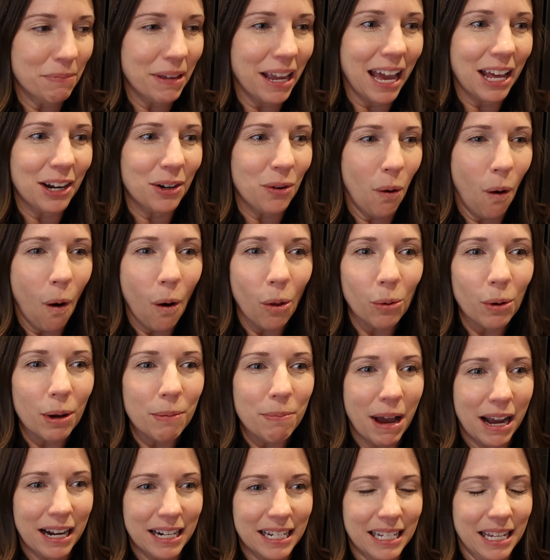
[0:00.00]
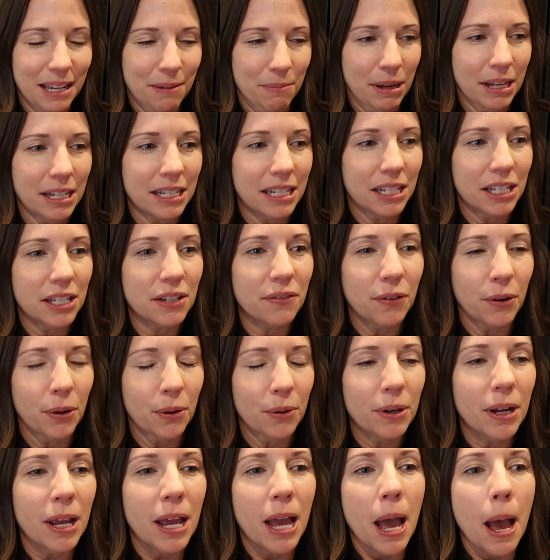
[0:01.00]
They had to go all the way back to get Mason's
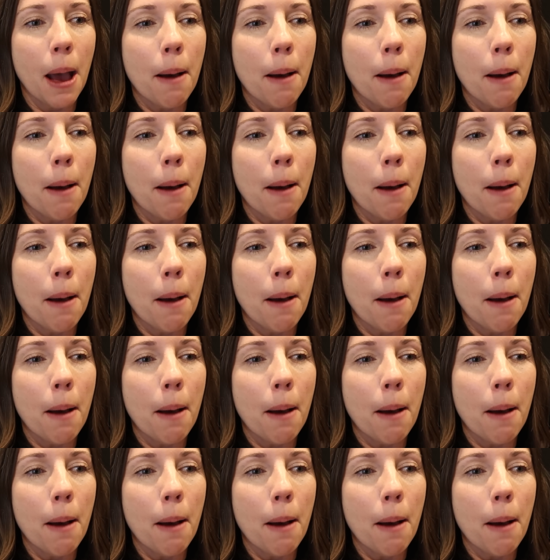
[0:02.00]
food.